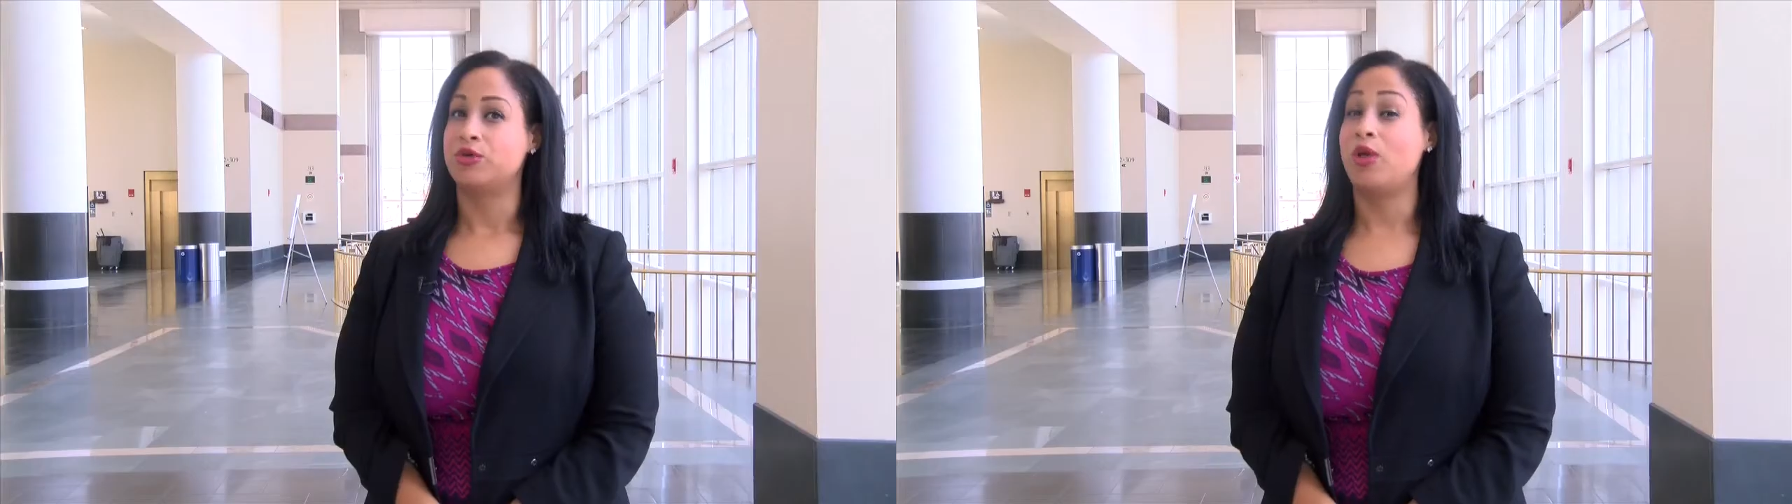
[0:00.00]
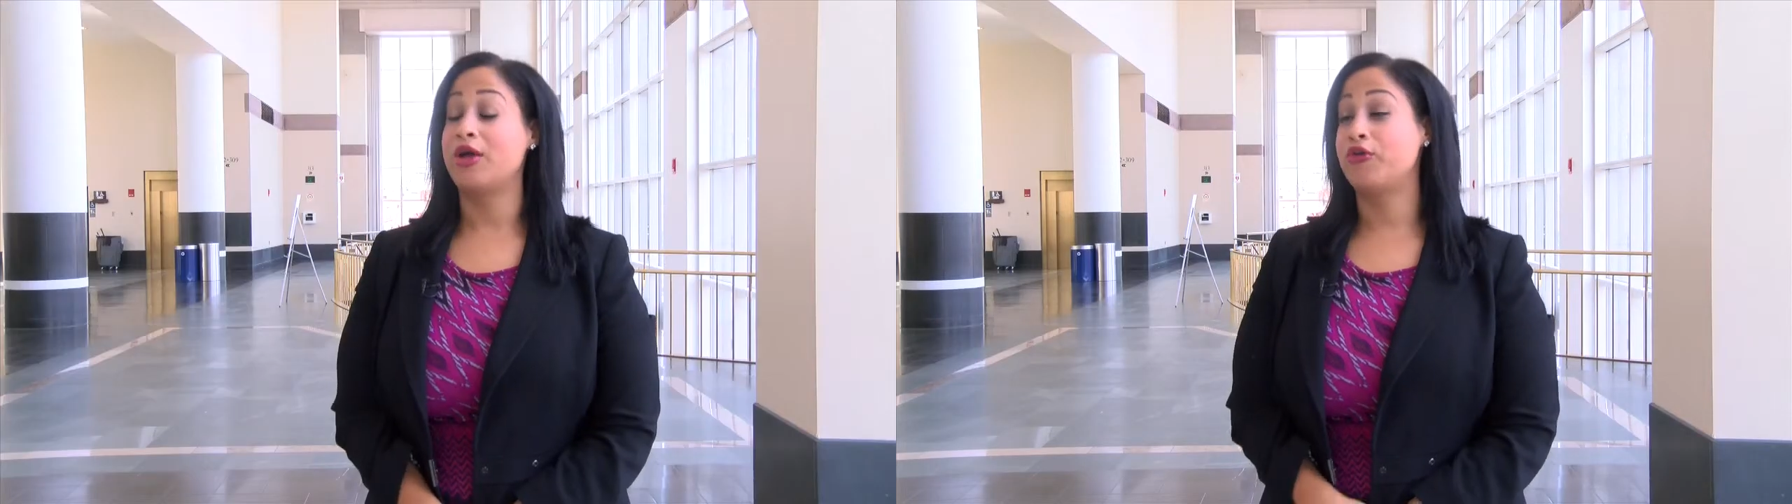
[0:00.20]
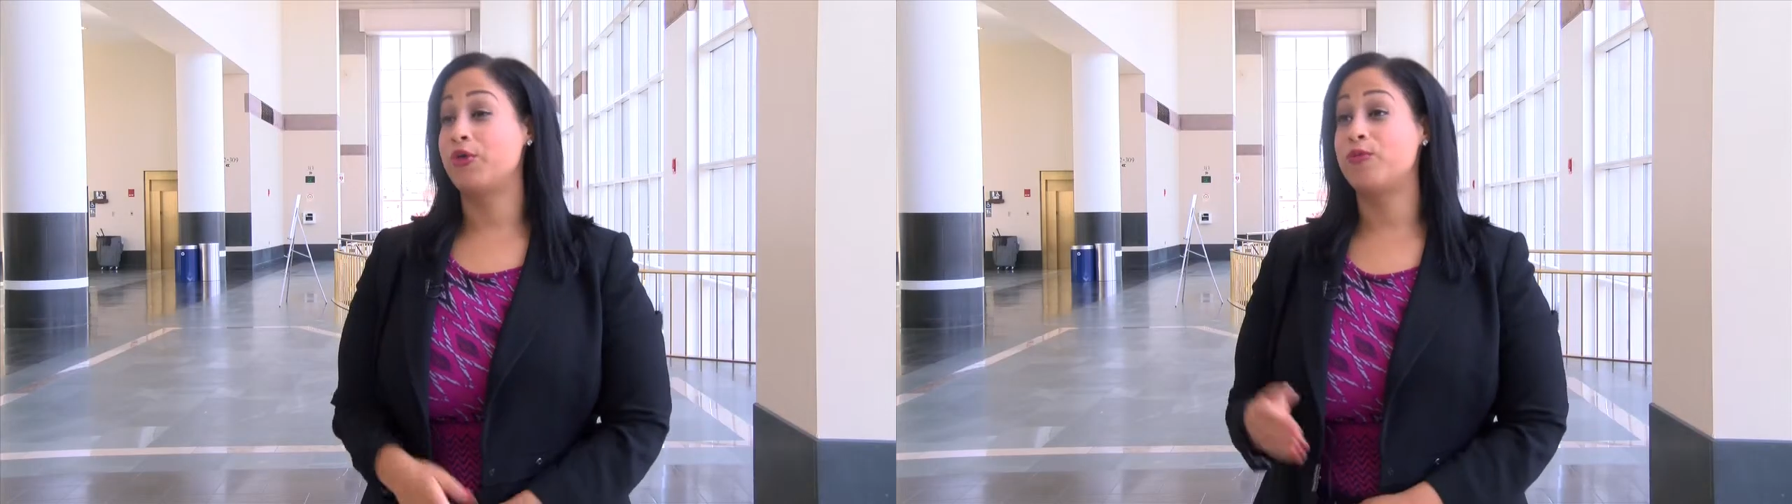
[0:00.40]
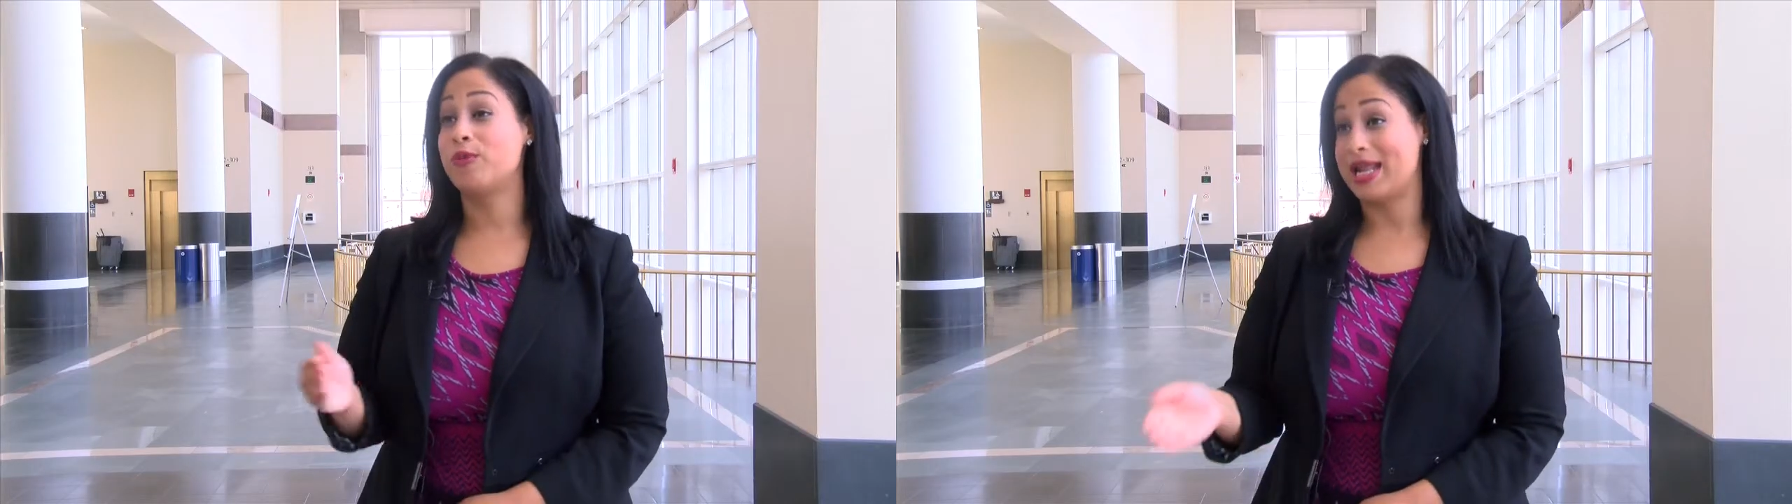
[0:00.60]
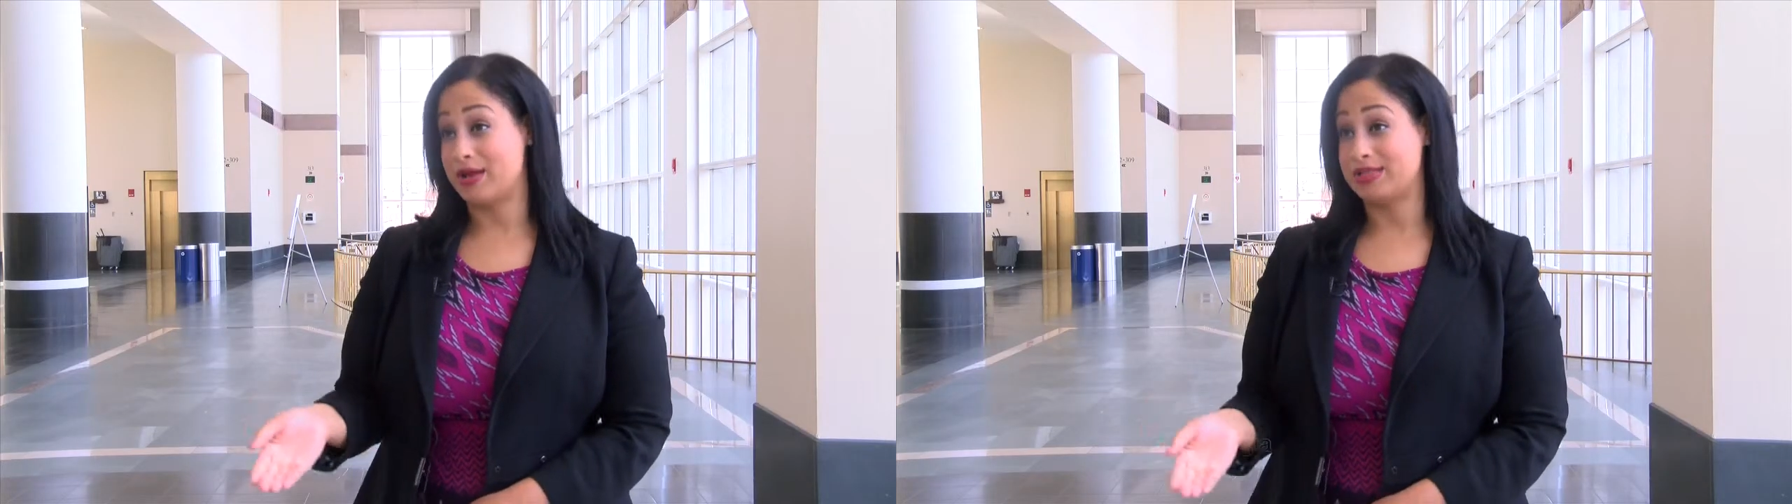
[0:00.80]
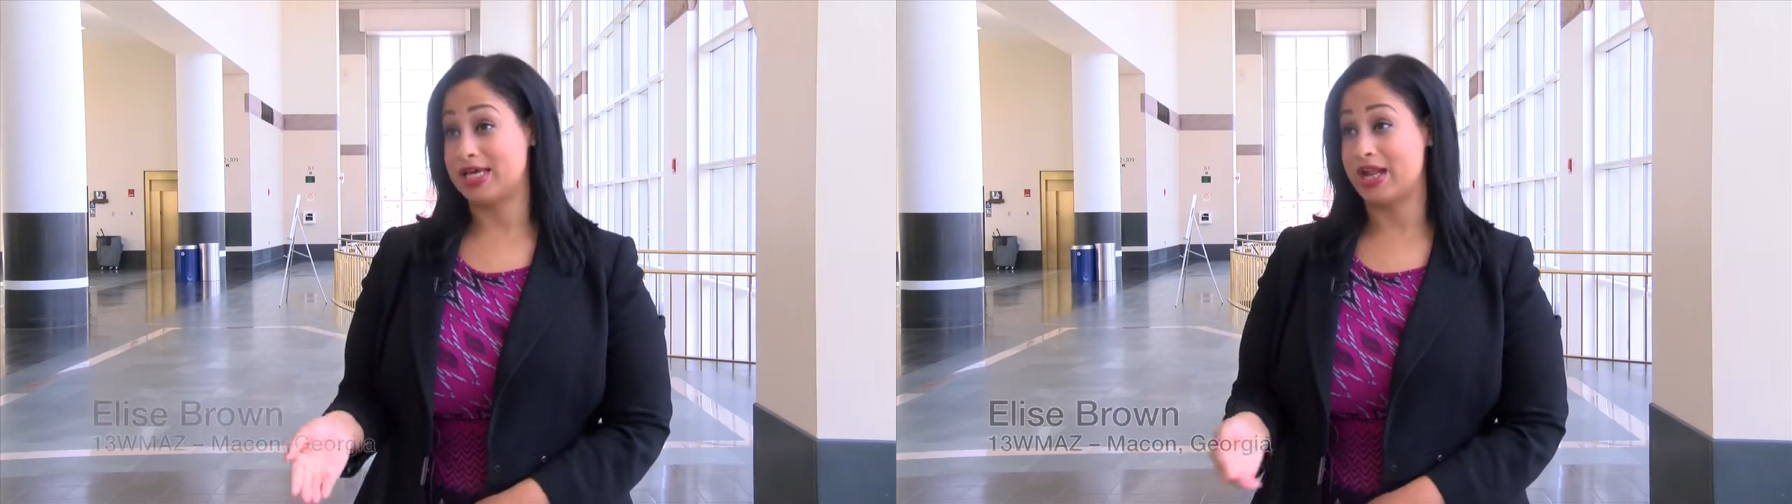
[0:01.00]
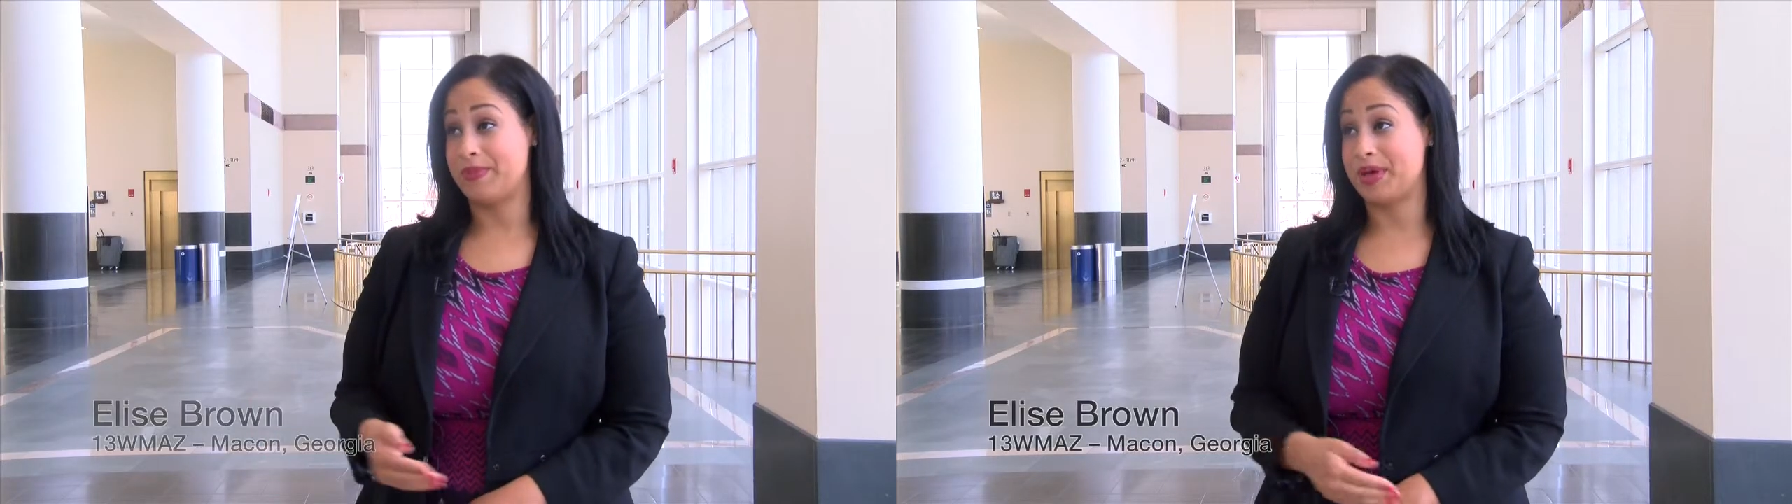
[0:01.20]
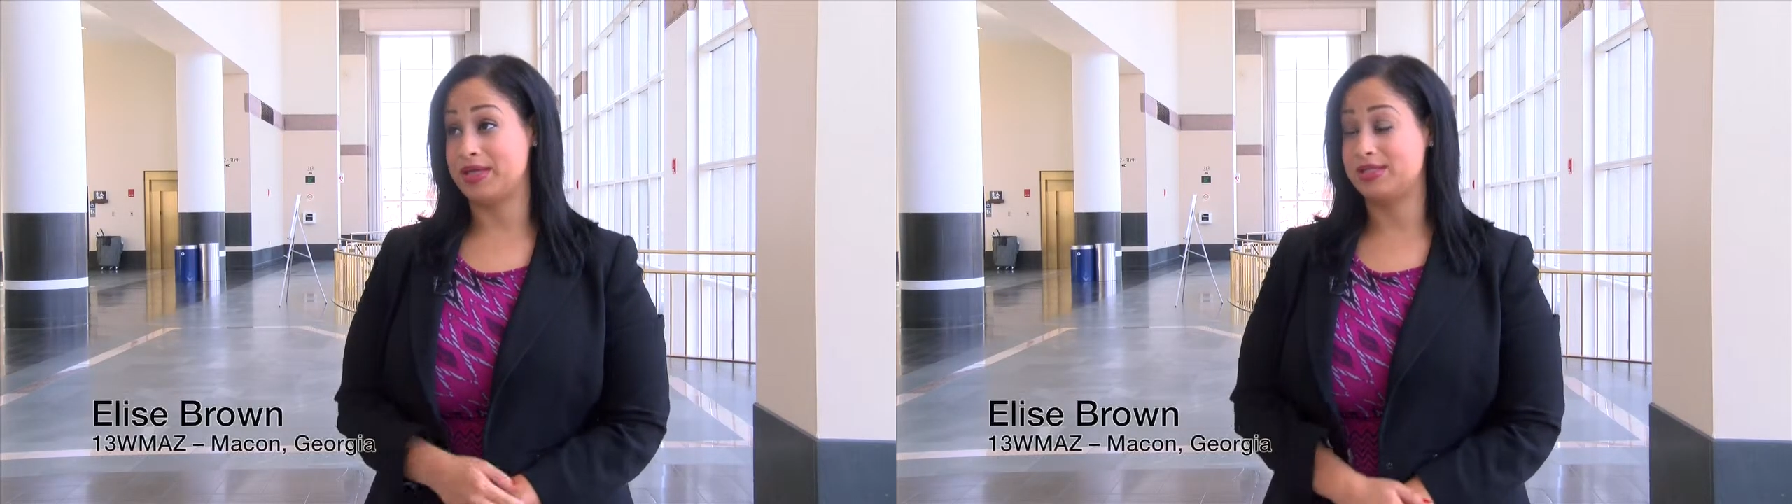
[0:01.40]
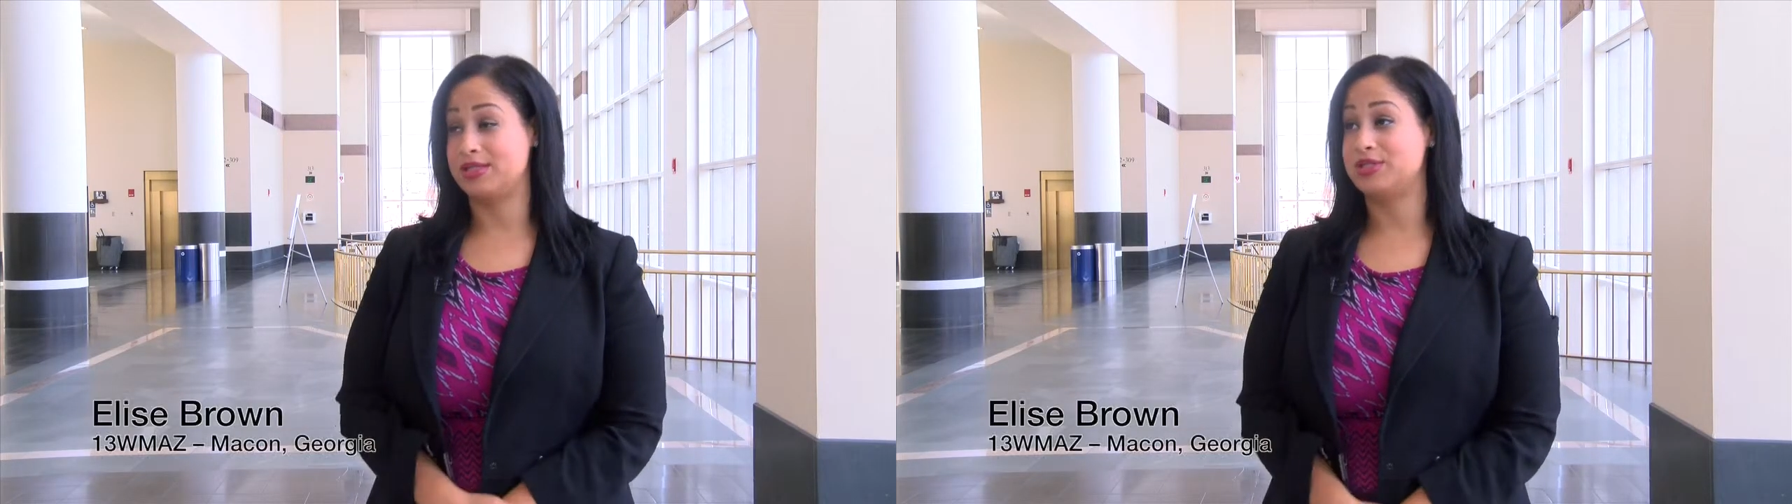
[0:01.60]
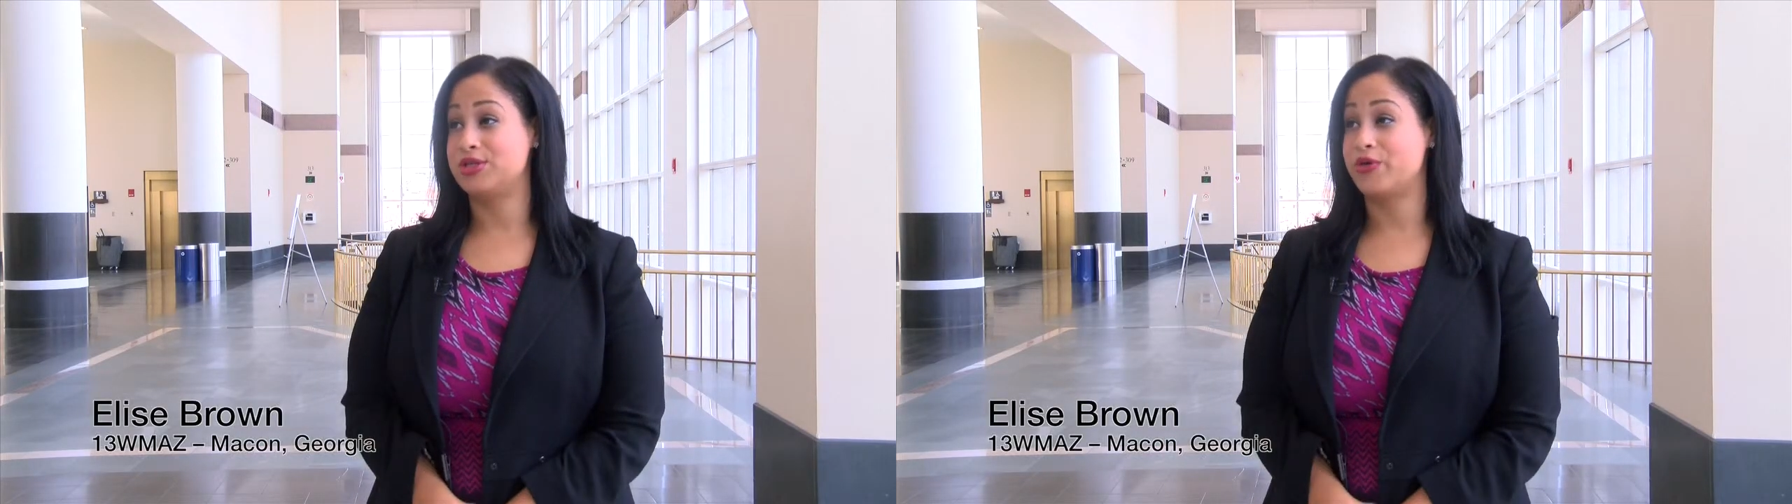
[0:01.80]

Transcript: Well, I grew up right outside of Boston,